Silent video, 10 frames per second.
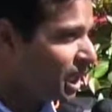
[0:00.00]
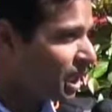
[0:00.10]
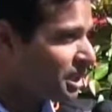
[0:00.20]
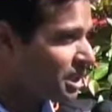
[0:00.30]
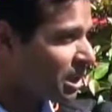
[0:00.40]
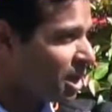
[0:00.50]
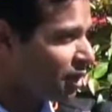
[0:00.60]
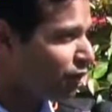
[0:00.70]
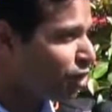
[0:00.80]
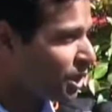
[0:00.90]
Uh, there's a
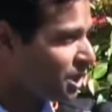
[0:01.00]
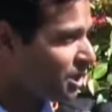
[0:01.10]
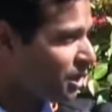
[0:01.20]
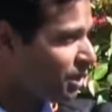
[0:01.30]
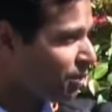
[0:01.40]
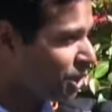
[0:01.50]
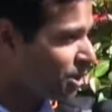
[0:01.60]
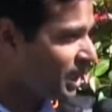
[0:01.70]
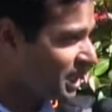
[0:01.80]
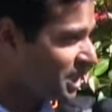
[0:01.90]
lot of focus on the
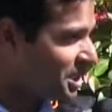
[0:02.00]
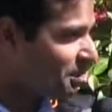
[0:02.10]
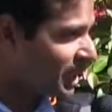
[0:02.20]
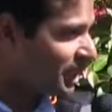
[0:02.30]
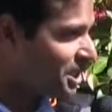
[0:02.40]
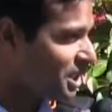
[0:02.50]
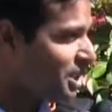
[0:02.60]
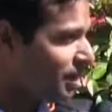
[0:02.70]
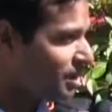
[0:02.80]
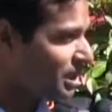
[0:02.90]
virtualization
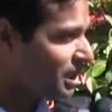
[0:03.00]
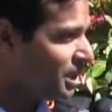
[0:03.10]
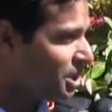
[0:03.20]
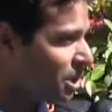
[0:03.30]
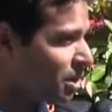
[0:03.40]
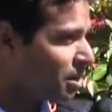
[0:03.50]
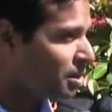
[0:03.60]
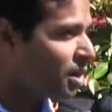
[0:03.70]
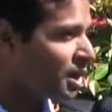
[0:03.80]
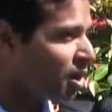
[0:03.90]
practices, obviously. So
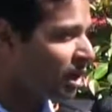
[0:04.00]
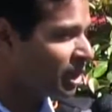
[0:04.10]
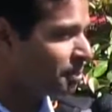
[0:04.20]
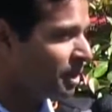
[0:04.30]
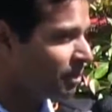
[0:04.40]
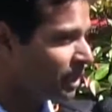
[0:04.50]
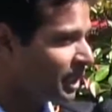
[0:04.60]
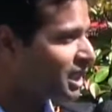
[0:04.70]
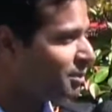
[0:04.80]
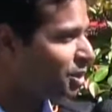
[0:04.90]
not all the people
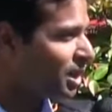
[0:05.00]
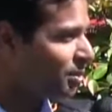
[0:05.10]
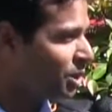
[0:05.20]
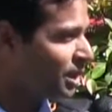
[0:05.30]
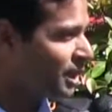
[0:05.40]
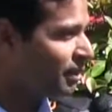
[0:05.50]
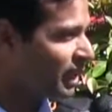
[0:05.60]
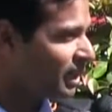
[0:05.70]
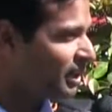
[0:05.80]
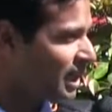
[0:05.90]
that come to our booth are
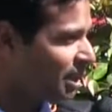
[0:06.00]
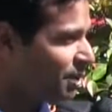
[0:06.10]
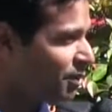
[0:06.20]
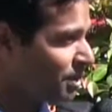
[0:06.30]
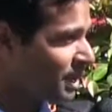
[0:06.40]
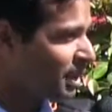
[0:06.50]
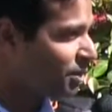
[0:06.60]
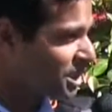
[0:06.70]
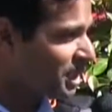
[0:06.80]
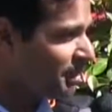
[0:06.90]
directly relevant from a
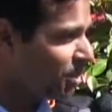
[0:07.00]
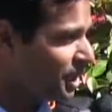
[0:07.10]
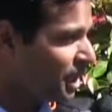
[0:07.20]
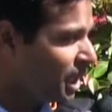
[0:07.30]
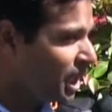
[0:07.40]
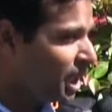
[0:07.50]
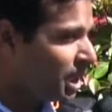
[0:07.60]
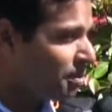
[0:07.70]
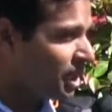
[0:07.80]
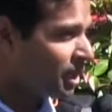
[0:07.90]
network standpoint,
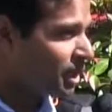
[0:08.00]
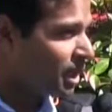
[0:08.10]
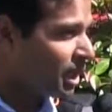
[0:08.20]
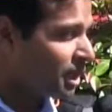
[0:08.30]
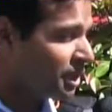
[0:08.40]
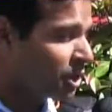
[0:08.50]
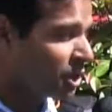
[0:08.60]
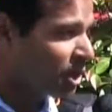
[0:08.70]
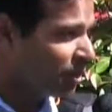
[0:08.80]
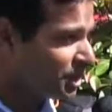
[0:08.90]
but uh, they're
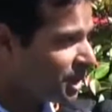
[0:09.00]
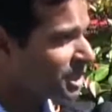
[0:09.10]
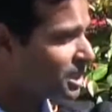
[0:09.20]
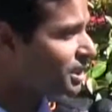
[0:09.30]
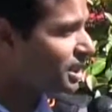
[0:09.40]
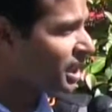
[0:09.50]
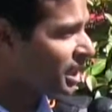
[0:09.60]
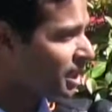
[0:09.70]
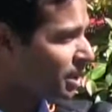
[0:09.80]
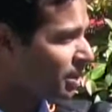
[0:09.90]
good conversations,
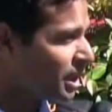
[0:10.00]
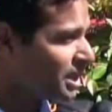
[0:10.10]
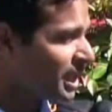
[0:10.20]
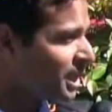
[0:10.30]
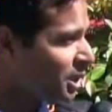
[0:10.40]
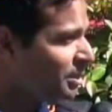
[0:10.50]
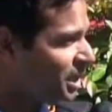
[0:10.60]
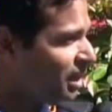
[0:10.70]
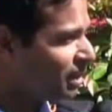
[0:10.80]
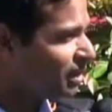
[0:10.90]
and we're excited to be
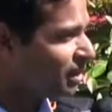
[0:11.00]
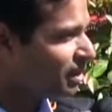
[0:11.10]
here.